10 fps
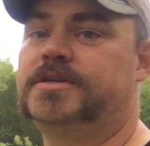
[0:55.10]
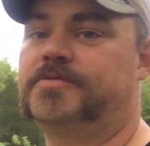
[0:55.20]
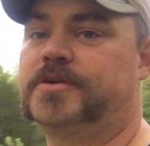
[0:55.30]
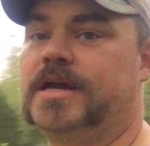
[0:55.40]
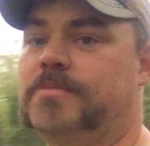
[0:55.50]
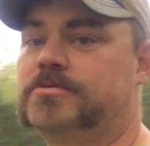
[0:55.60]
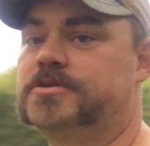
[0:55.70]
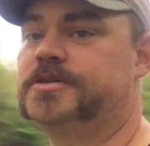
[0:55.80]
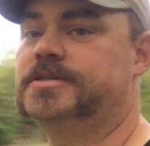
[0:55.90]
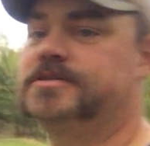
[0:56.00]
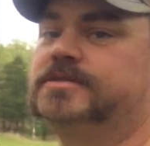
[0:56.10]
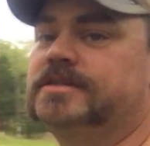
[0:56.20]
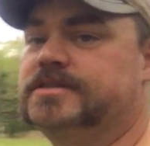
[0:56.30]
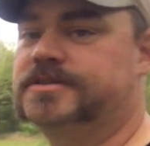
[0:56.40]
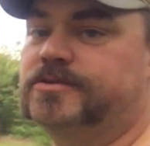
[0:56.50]
different apple trees.
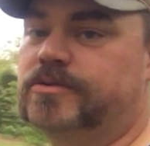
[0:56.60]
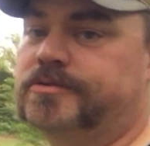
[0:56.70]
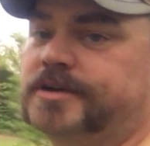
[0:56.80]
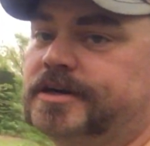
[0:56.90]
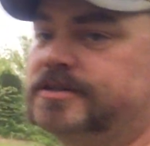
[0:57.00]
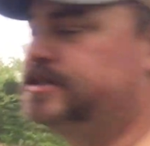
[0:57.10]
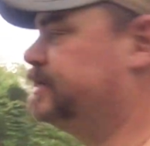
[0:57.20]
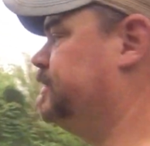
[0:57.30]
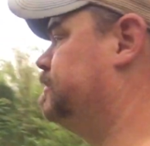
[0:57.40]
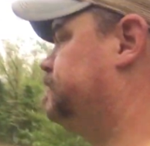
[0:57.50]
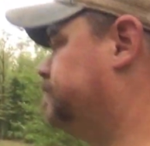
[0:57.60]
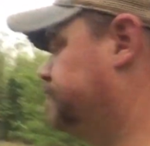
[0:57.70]
Let's just go over here and check it out.